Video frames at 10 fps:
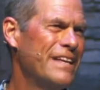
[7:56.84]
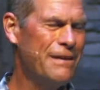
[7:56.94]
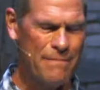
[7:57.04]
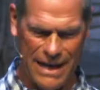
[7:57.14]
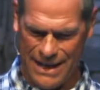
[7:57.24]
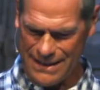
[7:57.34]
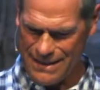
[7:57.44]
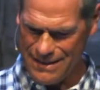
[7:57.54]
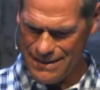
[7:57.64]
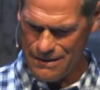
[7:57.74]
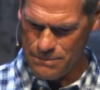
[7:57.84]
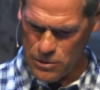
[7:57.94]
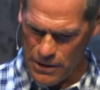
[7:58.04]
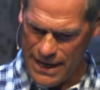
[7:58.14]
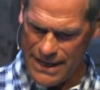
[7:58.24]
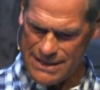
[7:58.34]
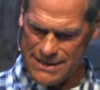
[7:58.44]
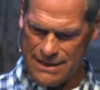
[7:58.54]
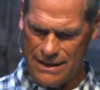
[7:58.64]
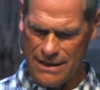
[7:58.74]
Amen.
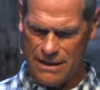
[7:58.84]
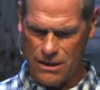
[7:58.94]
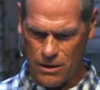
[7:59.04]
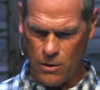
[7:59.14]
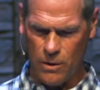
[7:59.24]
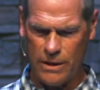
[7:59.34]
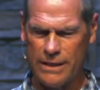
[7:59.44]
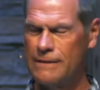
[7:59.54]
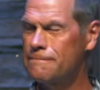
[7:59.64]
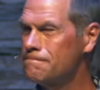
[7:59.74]
Praise the Lord.